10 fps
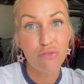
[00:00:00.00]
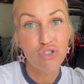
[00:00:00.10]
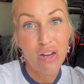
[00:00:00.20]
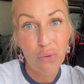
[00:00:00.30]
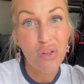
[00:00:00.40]

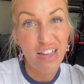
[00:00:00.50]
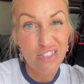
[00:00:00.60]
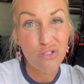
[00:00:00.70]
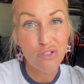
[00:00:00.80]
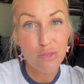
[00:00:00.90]

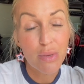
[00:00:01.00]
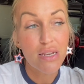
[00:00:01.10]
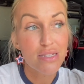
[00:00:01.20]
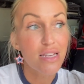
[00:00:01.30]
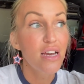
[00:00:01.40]
tranquilizers.
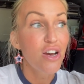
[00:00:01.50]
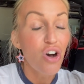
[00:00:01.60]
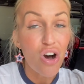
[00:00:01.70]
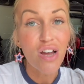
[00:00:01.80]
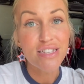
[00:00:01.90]
Because
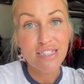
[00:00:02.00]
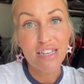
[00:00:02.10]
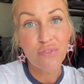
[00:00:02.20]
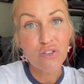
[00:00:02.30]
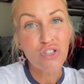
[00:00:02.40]

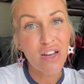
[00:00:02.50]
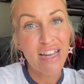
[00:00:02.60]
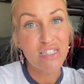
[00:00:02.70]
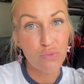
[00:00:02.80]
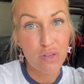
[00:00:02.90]
honestly, if your dog
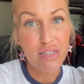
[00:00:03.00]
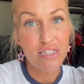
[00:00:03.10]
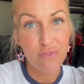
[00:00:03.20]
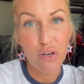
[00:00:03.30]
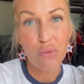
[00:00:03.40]
has a really
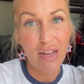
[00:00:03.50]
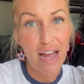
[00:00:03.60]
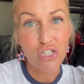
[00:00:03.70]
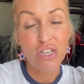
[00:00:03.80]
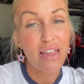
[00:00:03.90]
severe
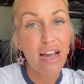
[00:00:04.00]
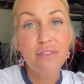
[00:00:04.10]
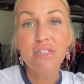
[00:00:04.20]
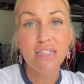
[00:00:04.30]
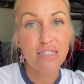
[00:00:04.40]
reaction, like
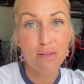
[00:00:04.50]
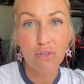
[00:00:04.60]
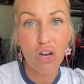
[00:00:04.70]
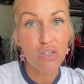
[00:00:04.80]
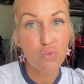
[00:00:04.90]
I've seen
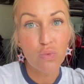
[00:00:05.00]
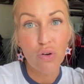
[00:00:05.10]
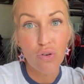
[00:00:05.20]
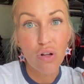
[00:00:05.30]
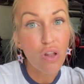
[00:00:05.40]
some dogs
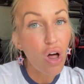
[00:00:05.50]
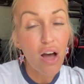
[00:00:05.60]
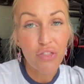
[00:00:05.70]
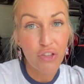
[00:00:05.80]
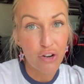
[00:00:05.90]
will
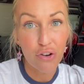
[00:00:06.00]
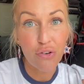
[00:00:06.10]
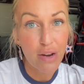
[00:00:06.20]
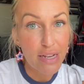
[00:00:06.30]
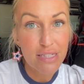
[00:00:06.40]
claw at their
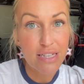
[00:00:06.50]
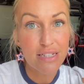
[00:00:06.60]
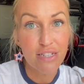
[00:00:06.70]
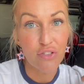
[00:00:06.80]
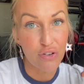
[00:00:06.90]
crates
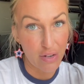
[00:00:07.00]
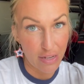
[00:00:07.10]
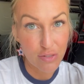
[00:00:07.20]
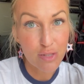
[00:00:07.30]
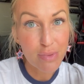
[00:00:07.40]
until their
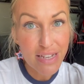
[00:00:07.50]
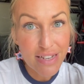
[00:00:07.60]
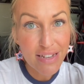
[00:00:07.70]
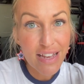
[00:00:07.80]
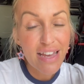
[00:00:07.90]
nails
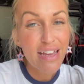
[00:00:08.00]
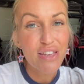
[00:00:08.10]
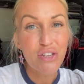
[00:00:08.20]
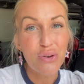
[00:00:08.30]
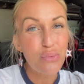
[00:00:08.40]
bleed.
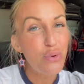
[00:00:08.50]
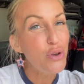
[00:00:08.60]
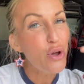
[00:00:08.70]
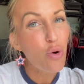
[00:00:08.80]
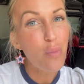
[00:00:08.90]
You know,
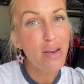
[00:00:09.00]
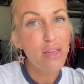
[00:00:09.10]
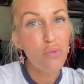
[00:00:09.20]
nobody